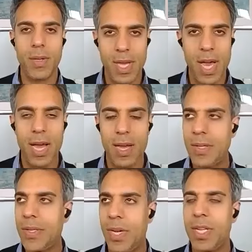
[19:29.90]
Yeah.
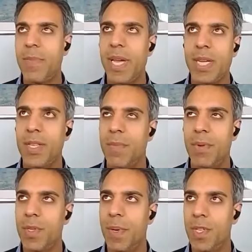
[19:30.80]
So let's make it as
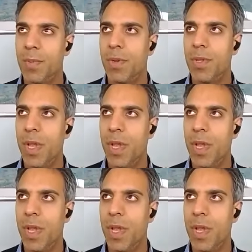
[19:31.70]
simple as possible.